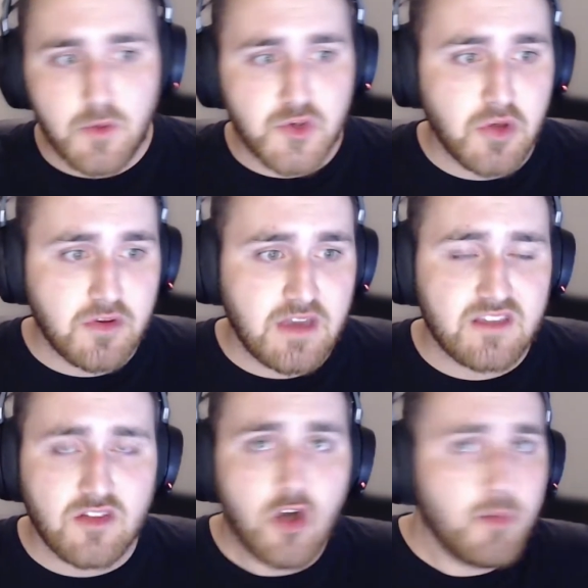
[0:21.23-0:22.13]
We'll
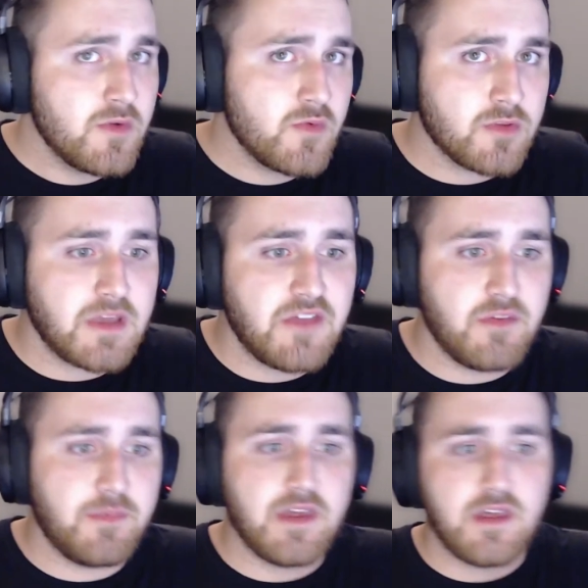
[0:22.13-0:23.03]
showcase open world
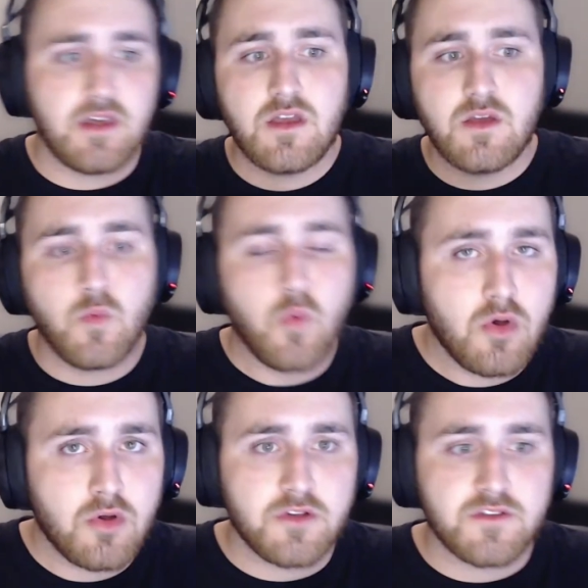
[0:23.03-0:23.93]
PvP,
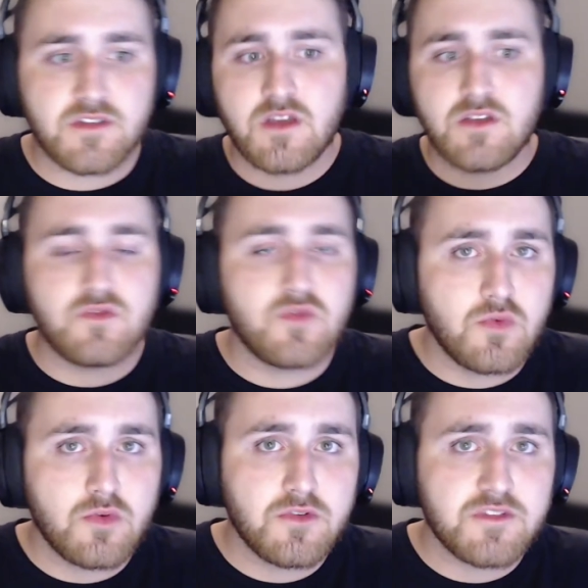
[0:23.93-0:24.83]
wars,
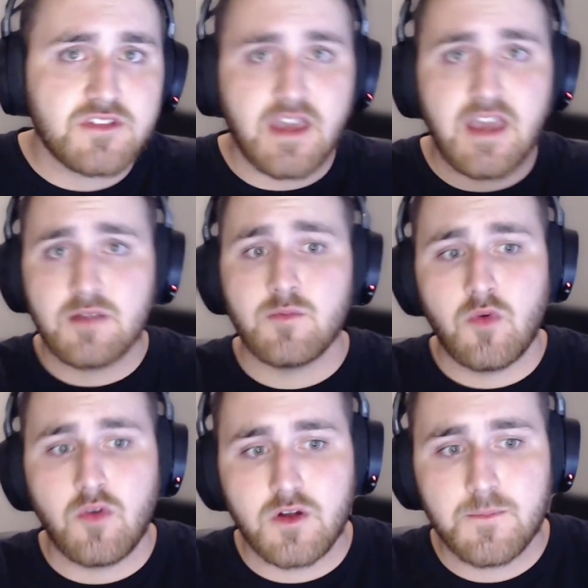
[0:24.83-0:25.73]
duels, and
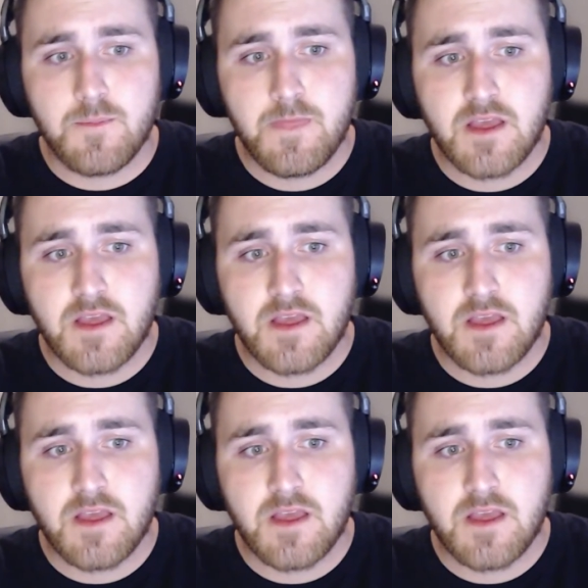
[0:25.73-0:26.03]
more.